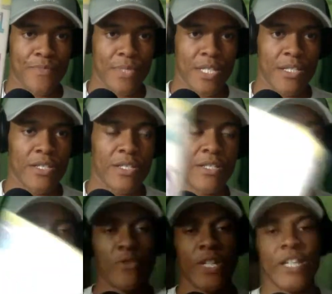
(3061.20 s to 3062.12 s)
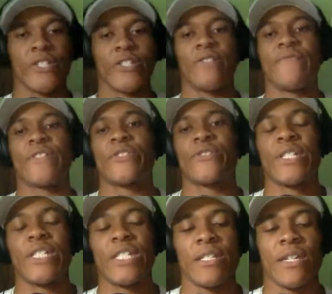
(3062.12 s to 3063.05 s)
the creation of it. So he
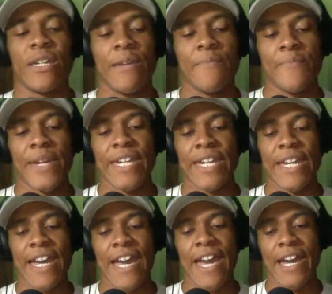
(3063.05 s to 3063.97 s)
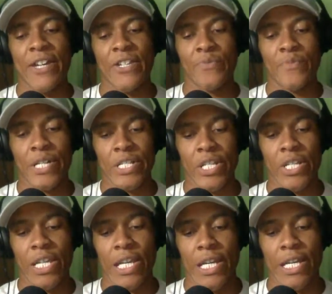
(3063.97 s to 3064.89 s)
didn't make as
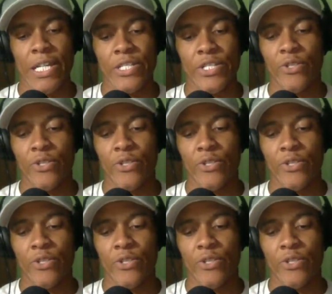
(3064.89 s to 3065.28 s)
much as you